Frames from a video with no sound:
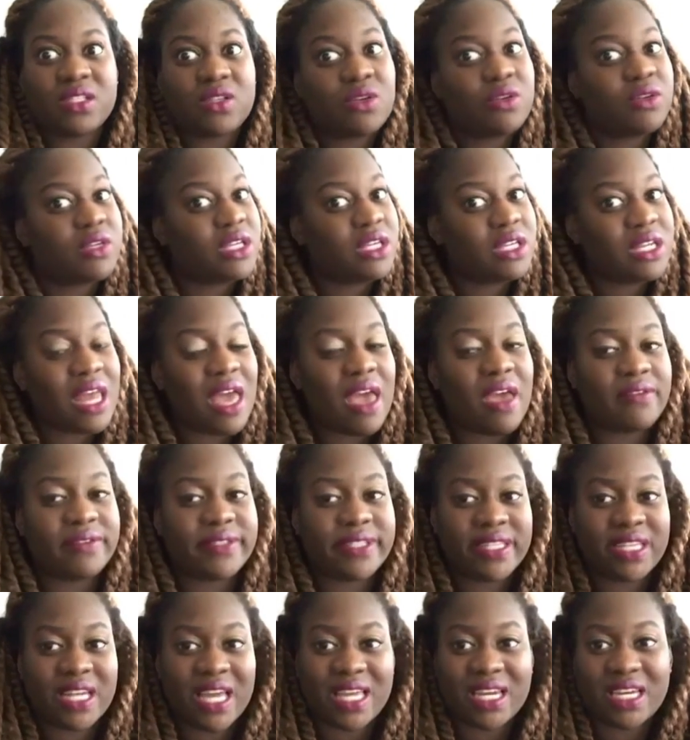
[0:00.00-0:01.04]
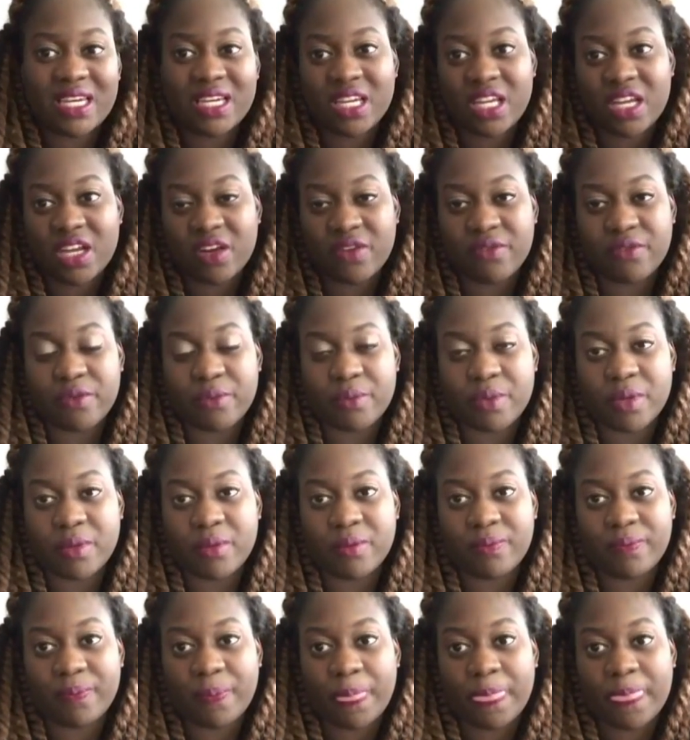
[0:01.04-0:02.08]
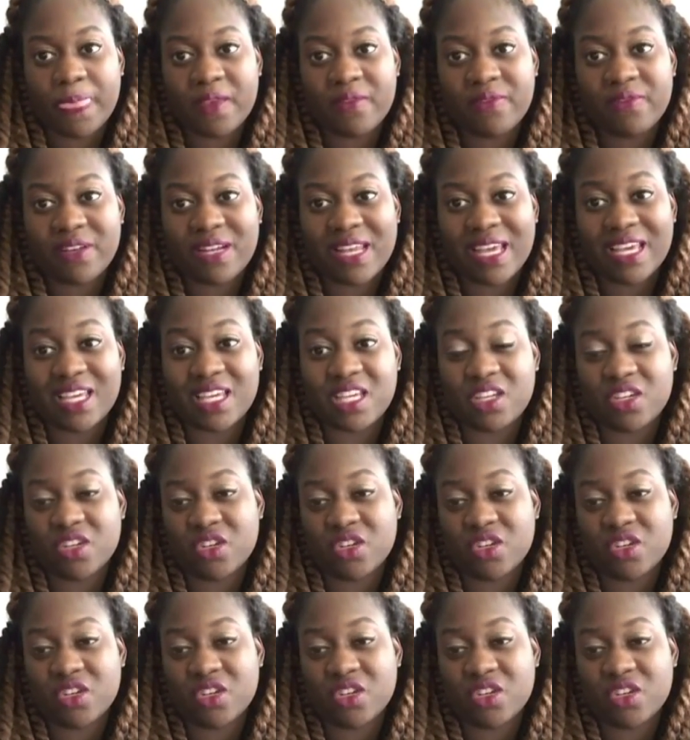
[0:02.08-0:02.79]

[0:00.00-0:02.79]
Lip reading: So he left, and I didn't hear from him for like,